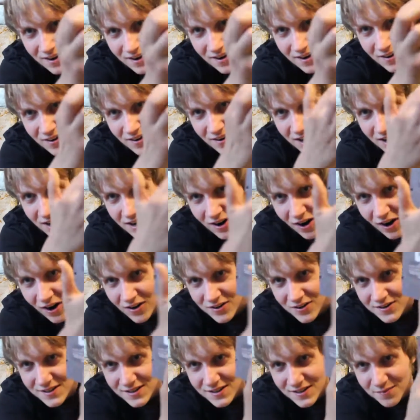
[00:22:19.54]
here and
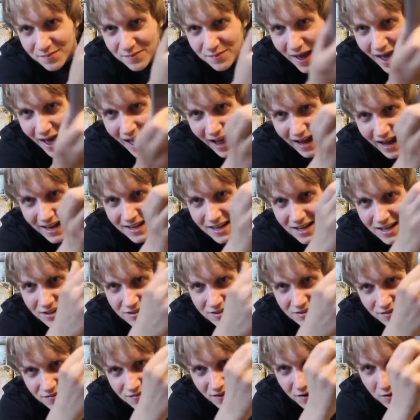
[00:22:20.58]
onto the back,
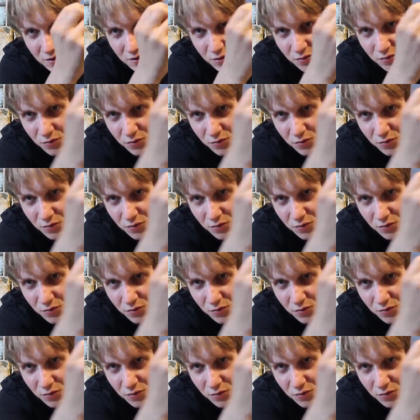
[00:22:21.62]
so if I